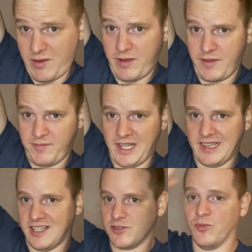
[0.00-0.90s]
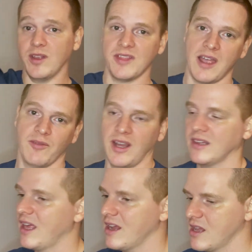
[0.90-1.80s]
them up like this with that right
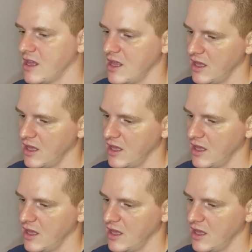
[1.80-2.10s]
leg.